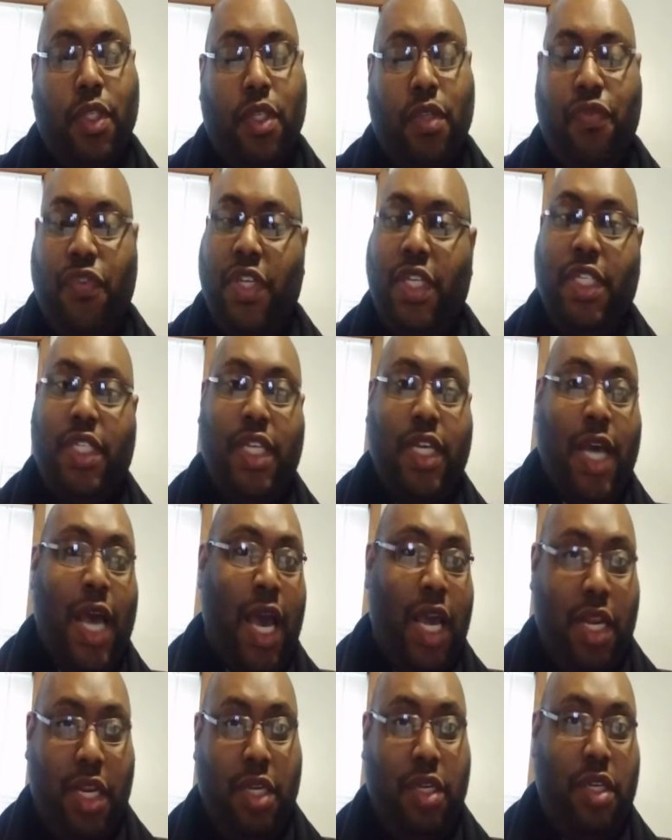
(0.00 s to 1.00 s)
If he said,
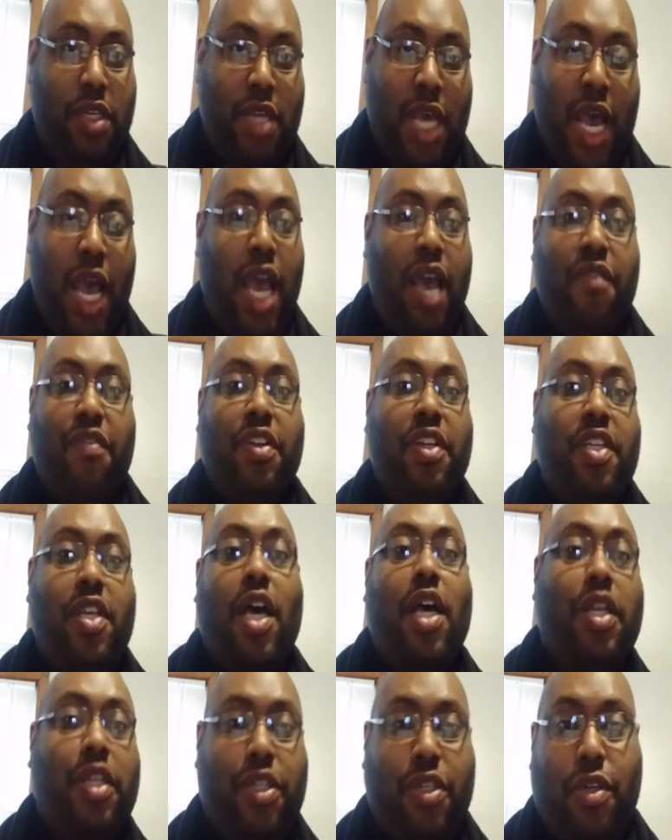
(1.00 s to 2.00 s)
I didn't I haven't
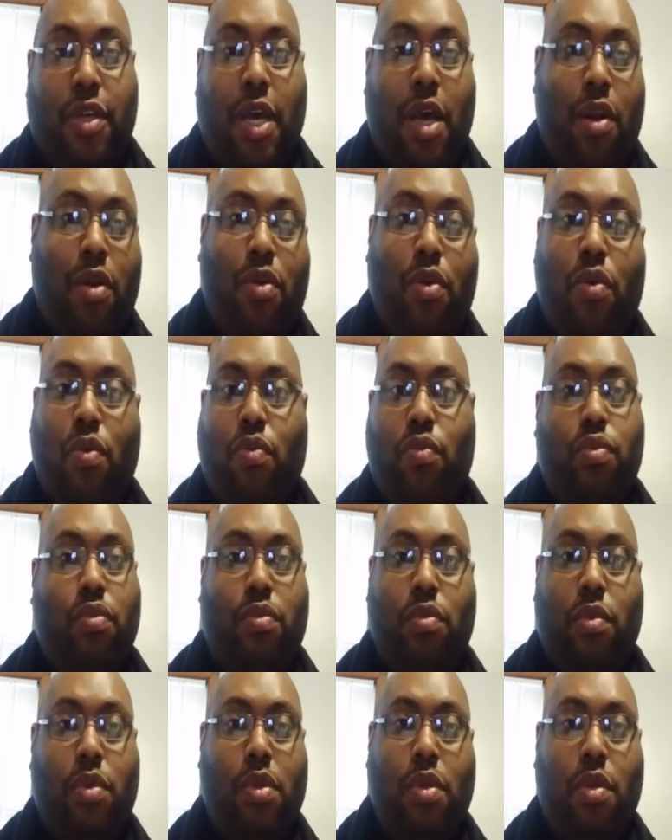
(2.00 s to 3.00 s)
touched her. I don't know
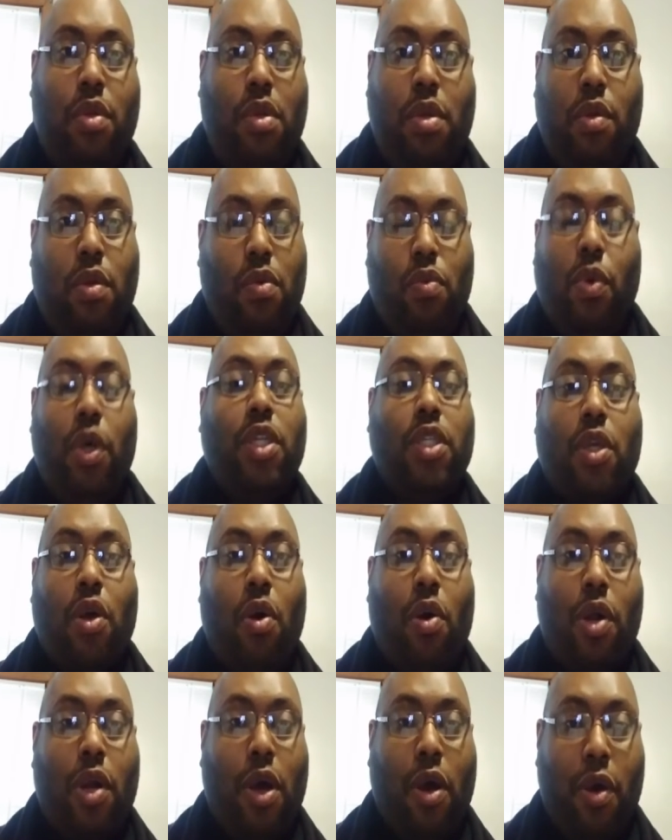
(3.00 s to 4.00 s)
what's
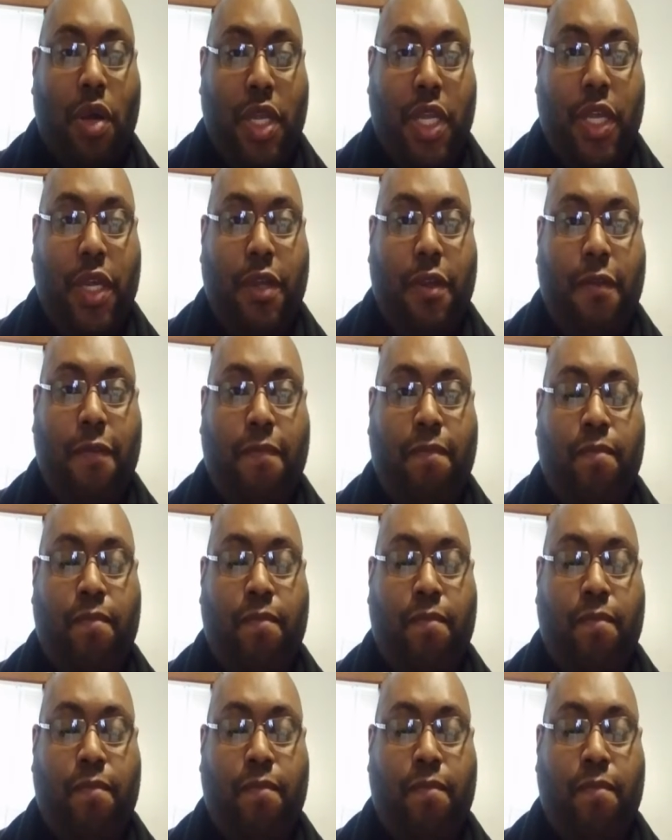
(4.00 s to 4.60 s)
going on here.